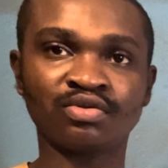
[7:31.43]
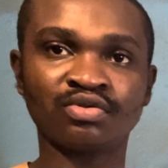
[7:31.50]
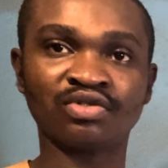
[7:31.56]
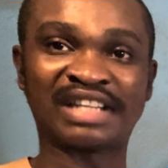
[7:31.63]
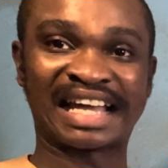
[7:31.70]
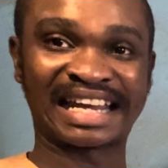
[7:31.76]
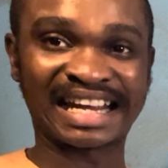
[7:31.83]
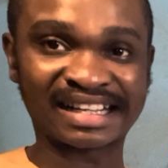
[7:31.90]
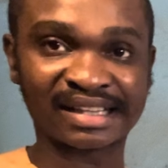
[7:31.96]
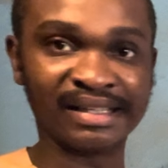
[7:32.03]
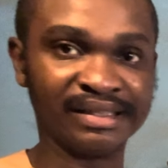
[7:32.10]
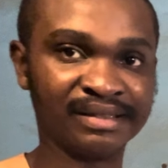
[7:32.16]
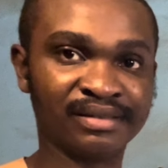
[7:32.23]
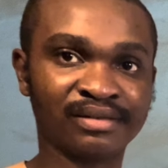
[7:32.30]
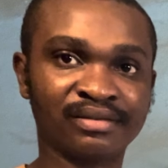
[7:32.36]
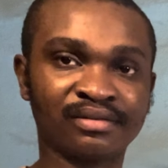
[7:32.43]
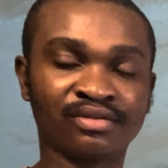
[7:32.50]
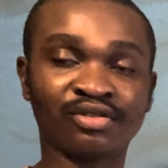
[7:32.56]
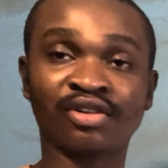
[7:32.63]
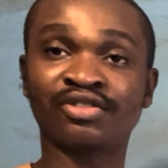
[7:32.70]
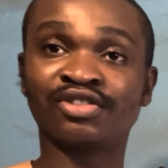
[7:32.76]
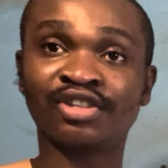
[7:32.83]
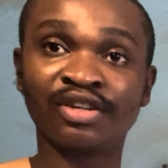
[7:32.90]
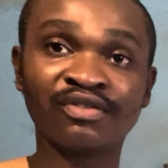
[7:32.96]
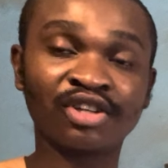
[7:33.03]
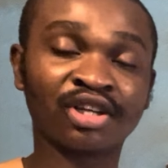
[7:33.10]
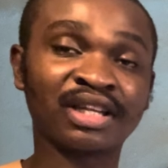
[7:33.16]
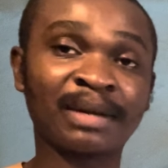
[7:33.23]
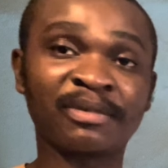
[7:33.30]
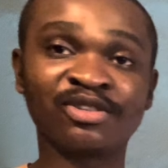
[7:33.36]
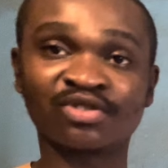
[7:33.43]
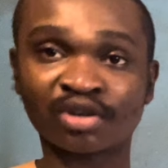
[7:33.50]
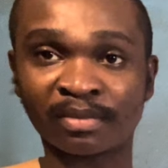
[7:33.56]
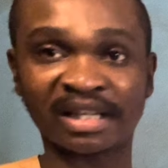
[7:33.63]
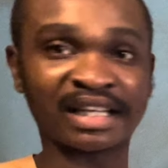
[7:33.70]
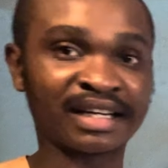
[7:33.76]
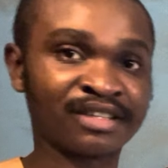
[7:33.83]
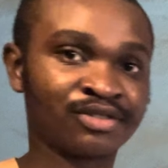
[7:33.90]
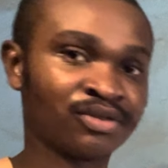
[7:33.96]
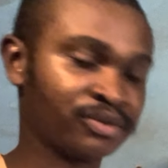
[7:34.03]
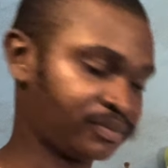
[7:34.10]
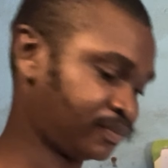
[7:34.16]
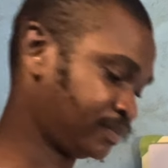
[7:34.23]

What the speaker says: directly, not giving another person to come and arrest you.